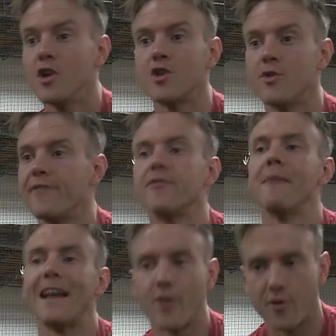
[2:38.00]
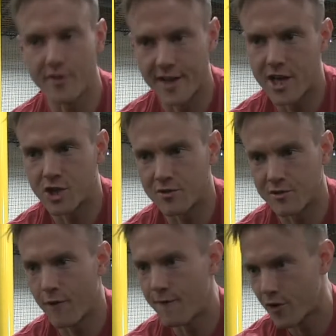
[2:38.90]
to even make those connections.
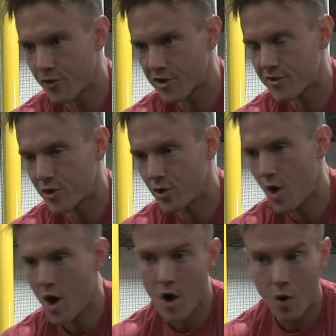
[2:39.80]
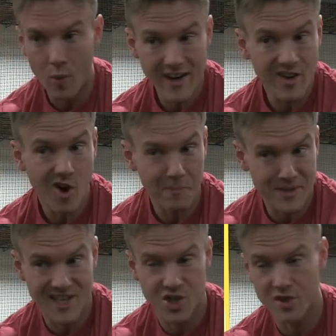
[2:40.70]
So for Chris to win
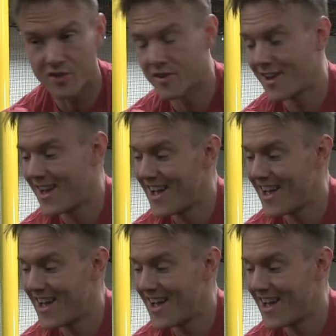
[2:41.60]
competitions,